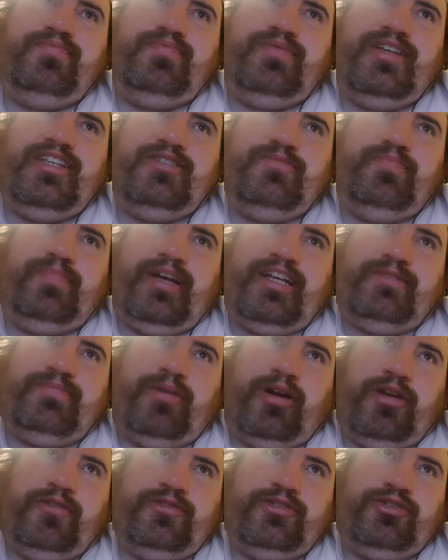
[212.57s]
his best
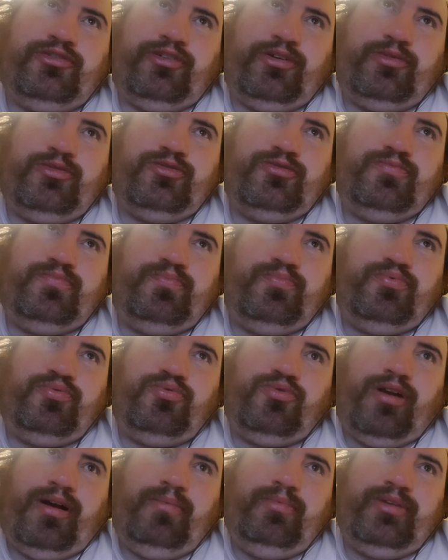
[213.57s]
part of his career was
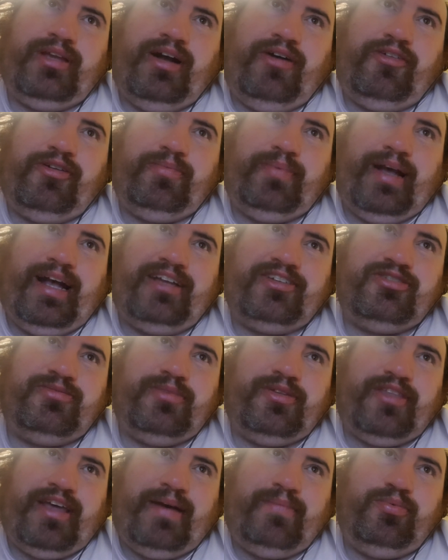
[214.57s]
probably already past him
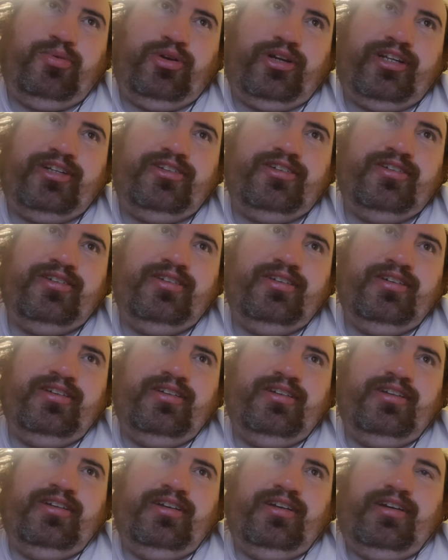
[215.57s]
at that point.
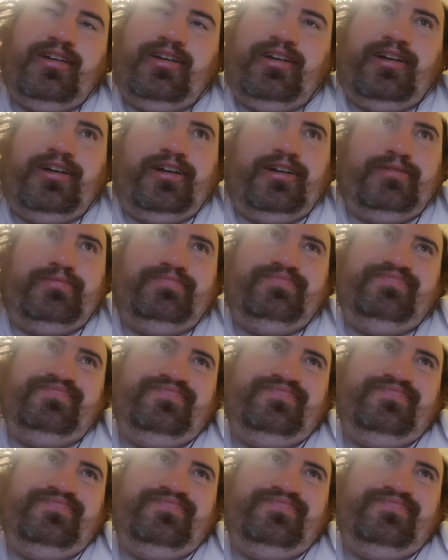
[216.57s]
Um,